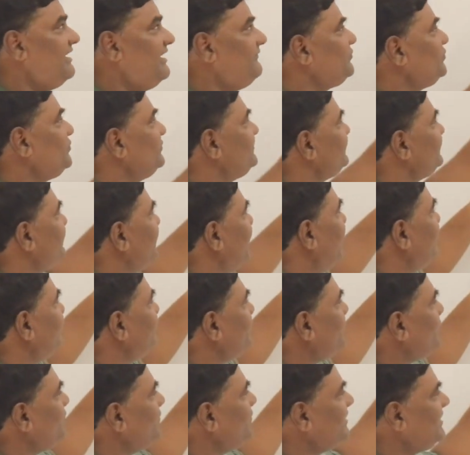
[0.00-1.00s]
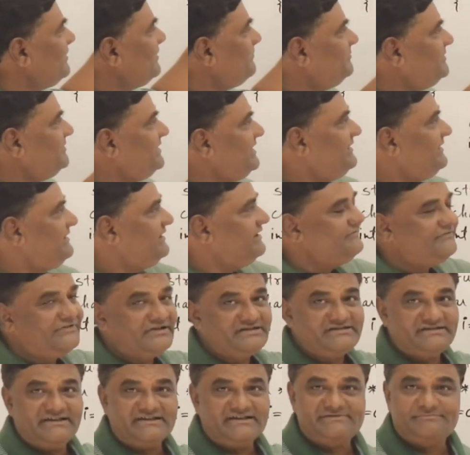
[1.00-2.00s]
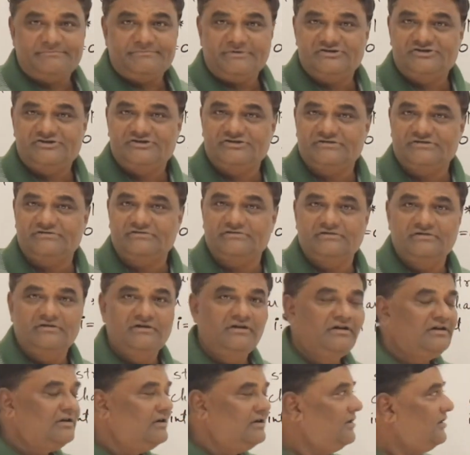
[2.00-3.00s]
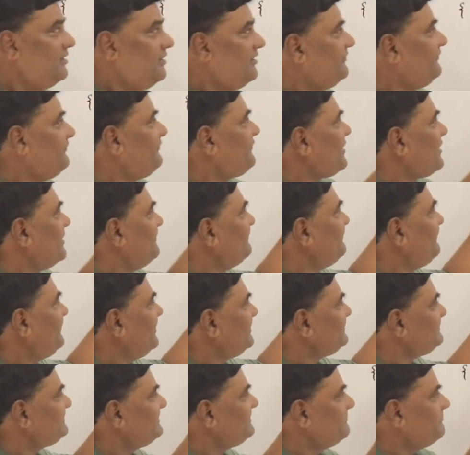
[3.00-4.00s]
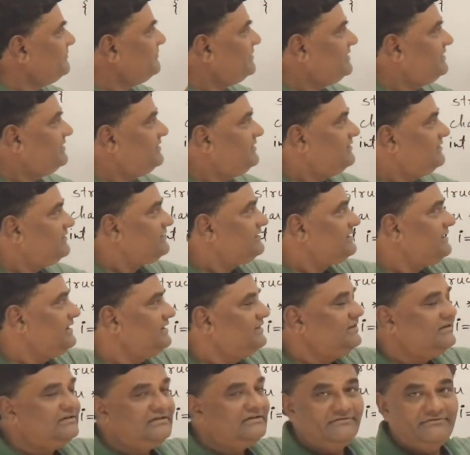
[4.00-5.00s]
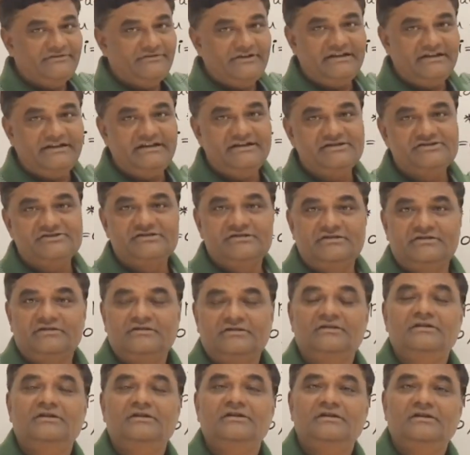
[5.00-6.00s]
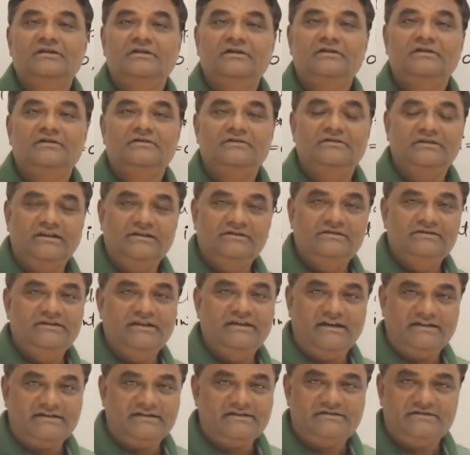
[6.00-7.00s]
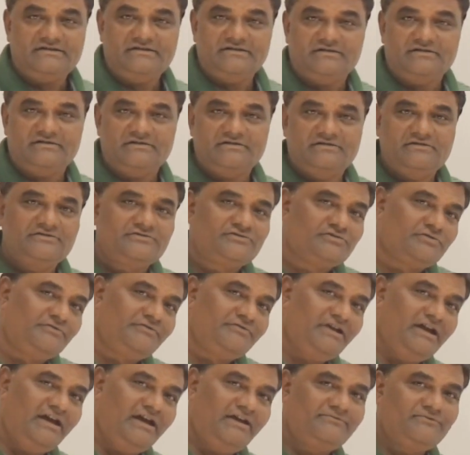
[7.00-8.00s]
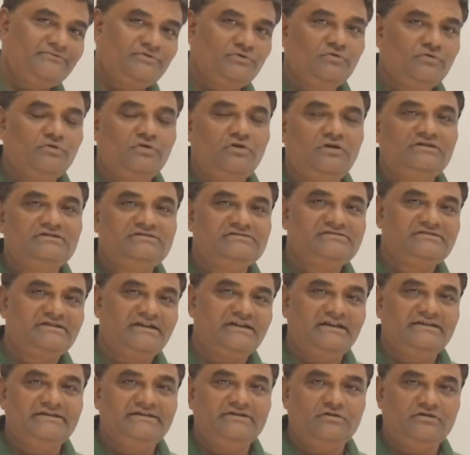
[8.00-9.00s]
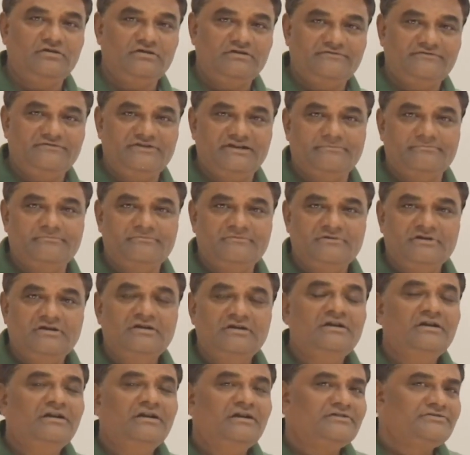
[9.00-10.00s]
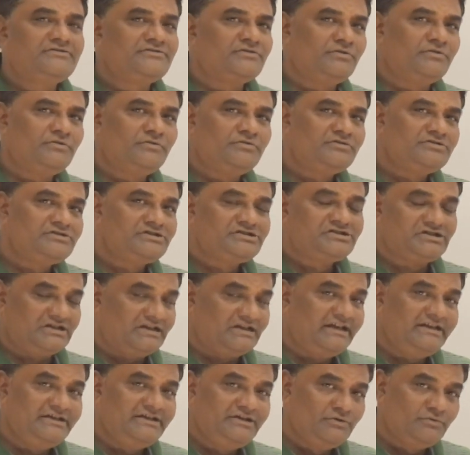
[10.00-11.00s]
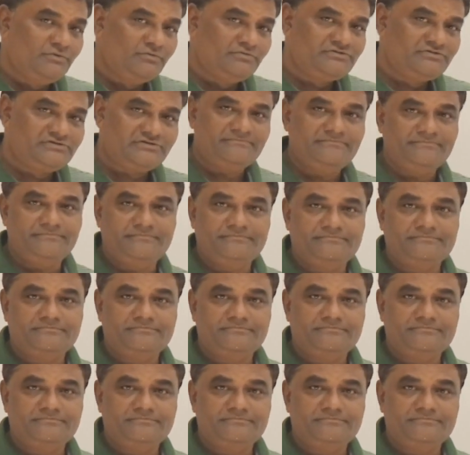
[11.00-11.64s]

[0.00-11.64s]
I have to scan through complete infix expression from first symbol till we reach the null character. So we have to go on scanning all of them. So shall I use?